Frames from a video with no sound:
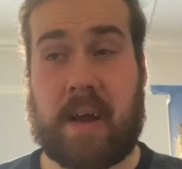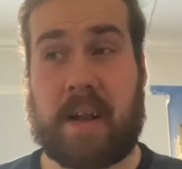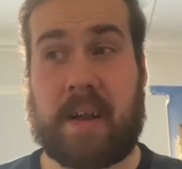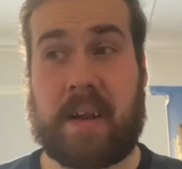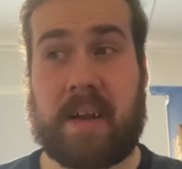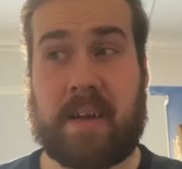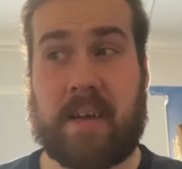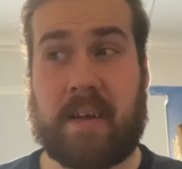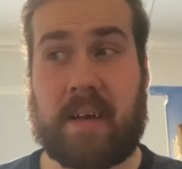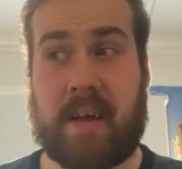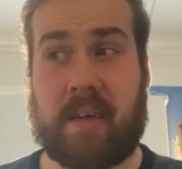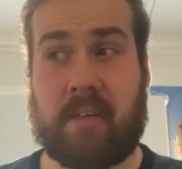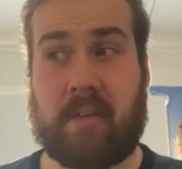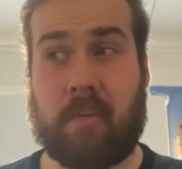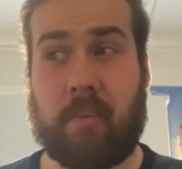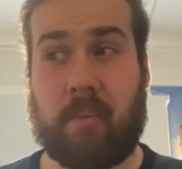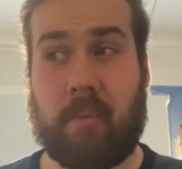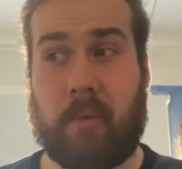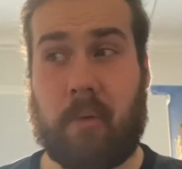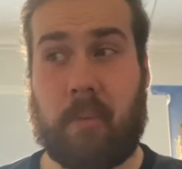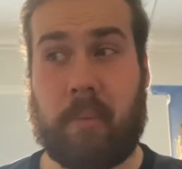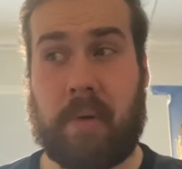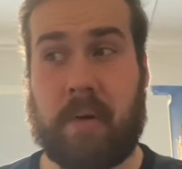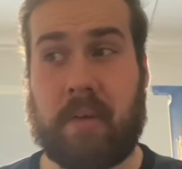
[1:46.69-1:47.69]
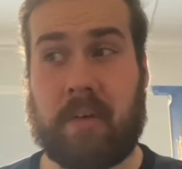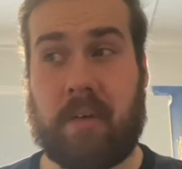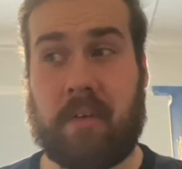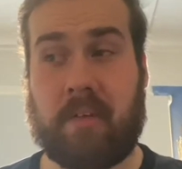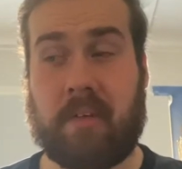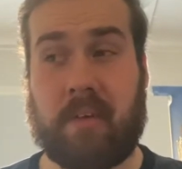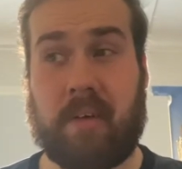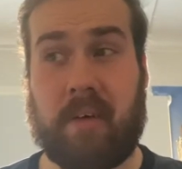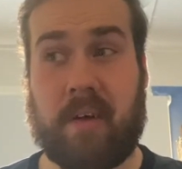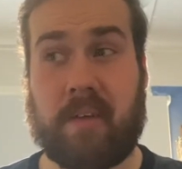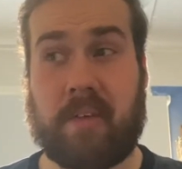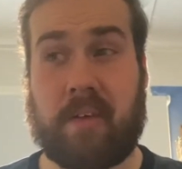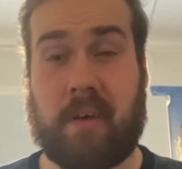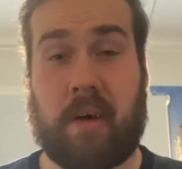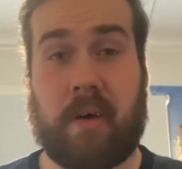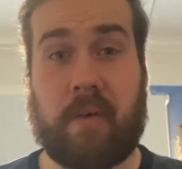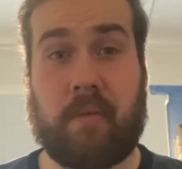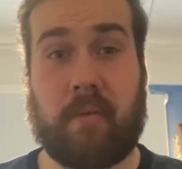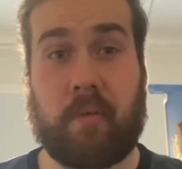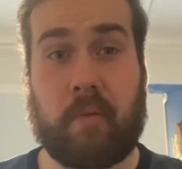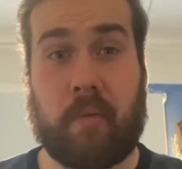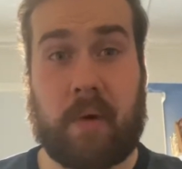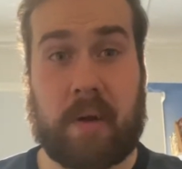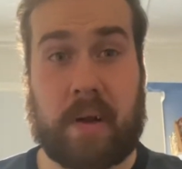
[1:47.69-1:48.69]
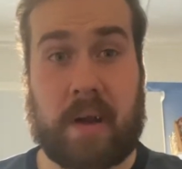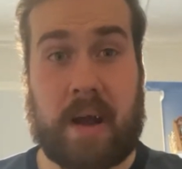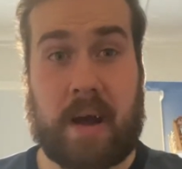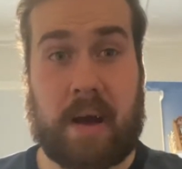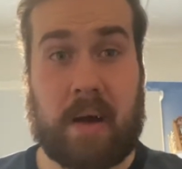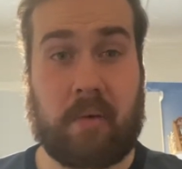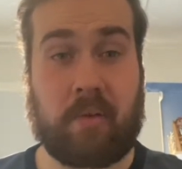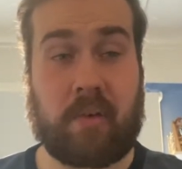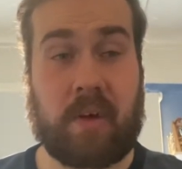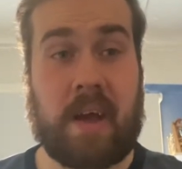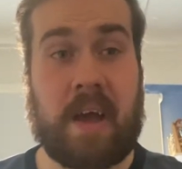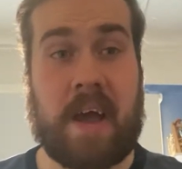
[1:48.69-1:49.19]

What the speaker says: I need to get some more biscuits as I've run out.